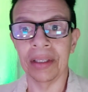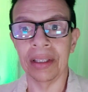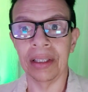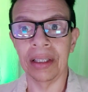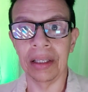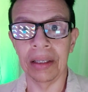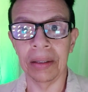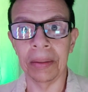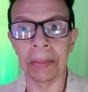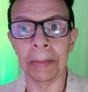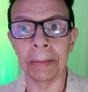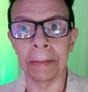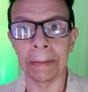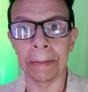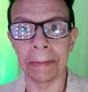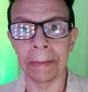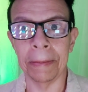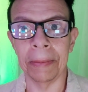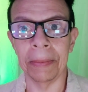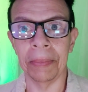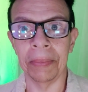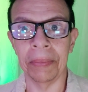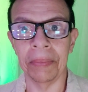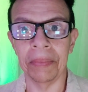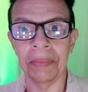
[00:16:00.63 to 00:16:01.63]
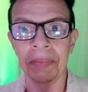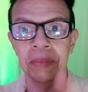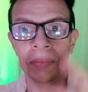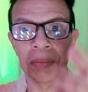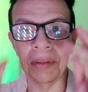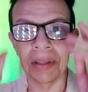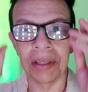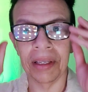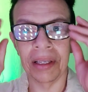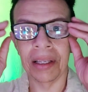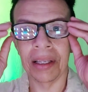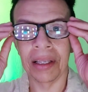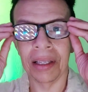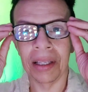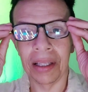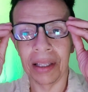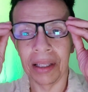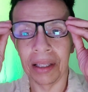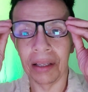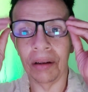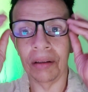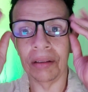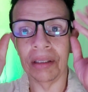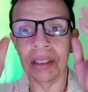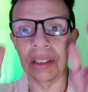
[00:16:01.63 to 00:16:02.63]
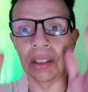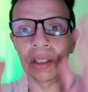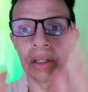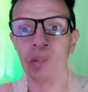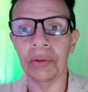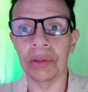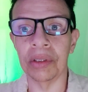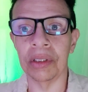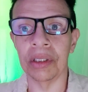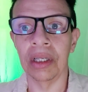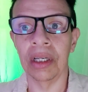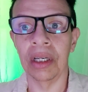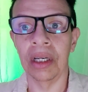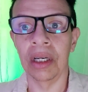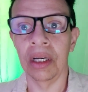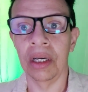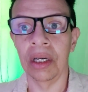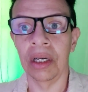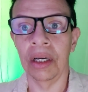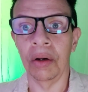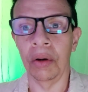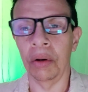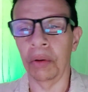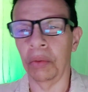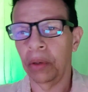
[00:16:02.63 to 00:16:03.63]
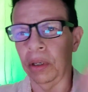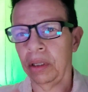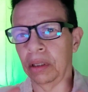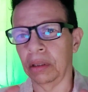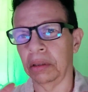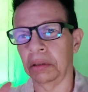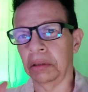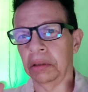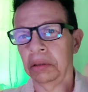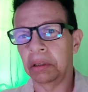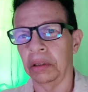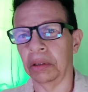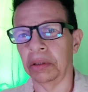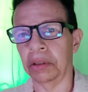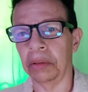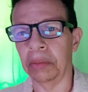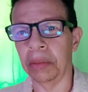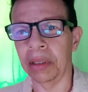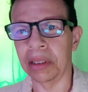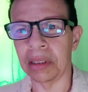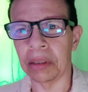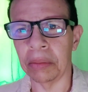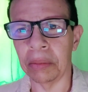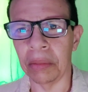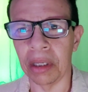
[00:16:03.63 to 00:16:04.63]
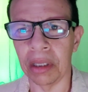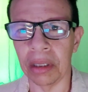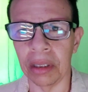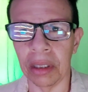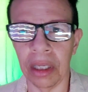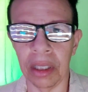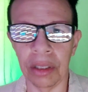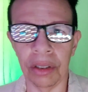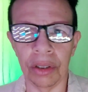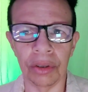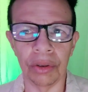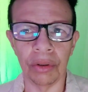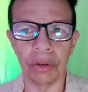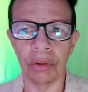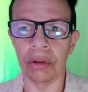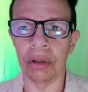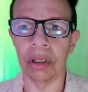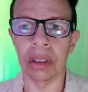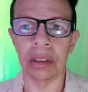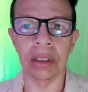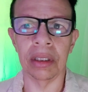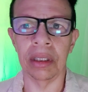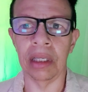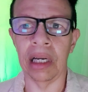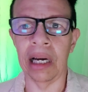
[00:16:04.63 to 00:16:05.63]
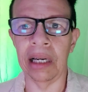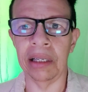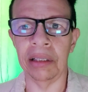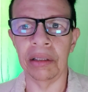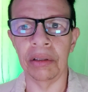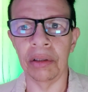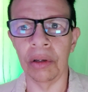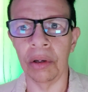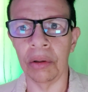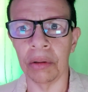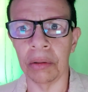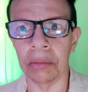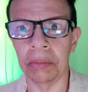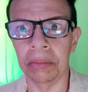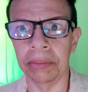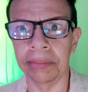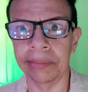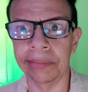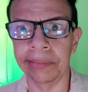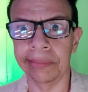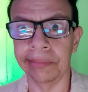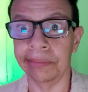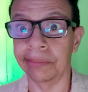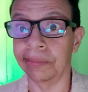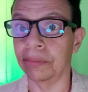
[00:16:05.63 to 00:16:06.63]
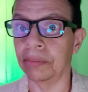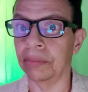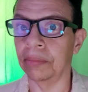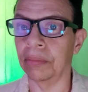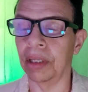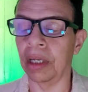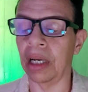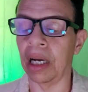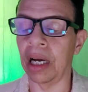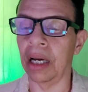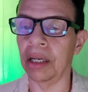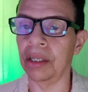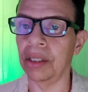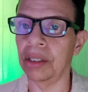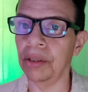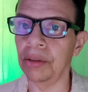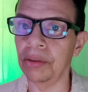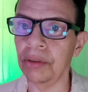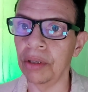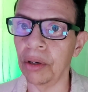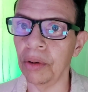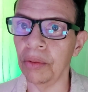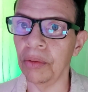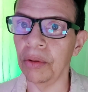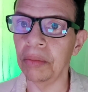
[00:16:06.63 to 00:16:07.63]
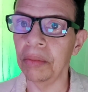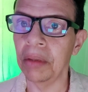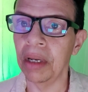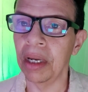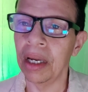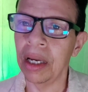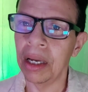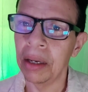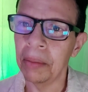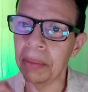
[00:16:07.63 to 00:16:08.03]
Yeah. All they know is, oh, well, you know, you met them online, you're talking, how you know them? Well, how do you know them?